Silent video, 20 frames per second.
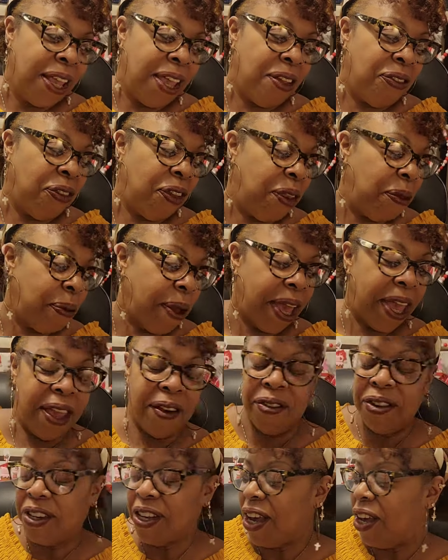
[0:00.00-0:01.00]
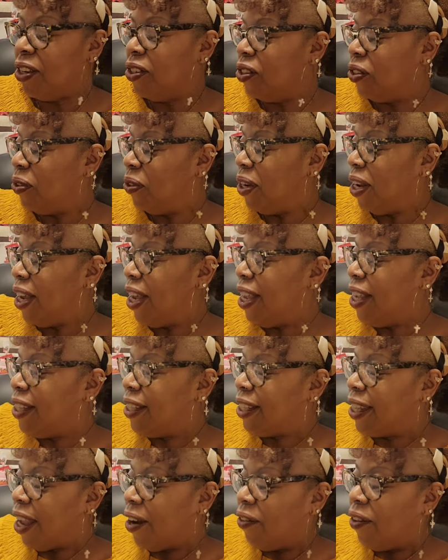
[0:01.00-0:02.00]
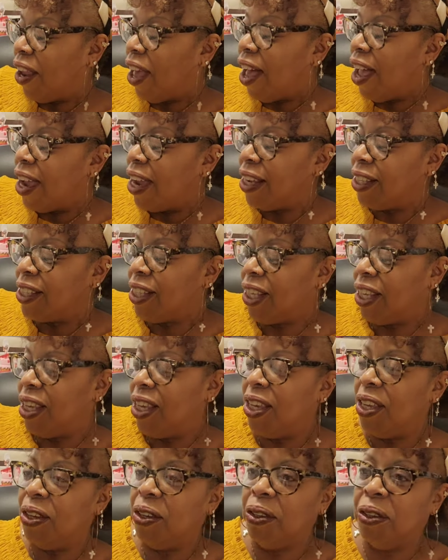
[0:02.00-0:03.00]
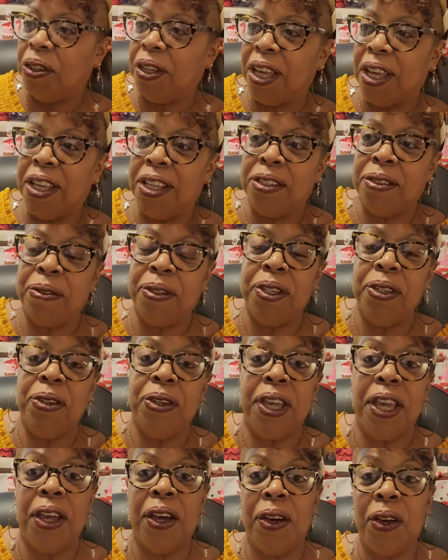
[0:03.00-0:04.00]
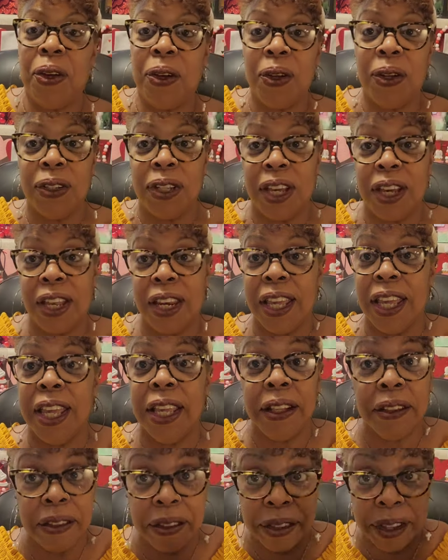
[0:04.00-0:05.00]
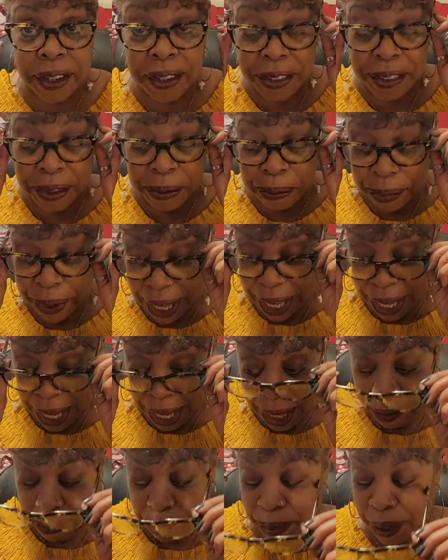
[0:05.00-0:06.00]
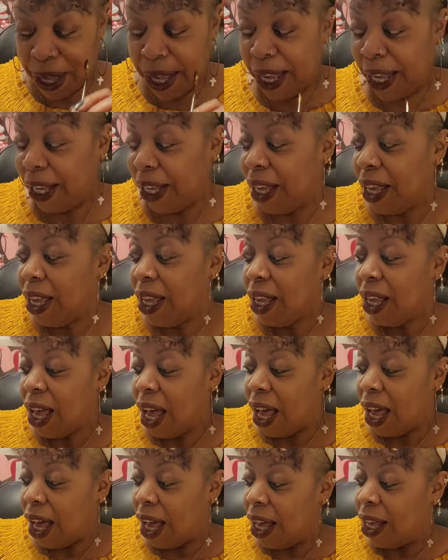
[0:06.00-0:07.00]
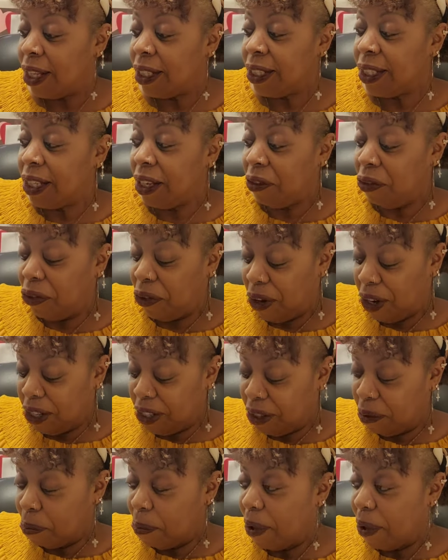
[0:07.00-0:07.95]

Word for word: If anybody ever tells you it is, they're lying to you. Because when you get old, honey, there's a big, big uh, difference.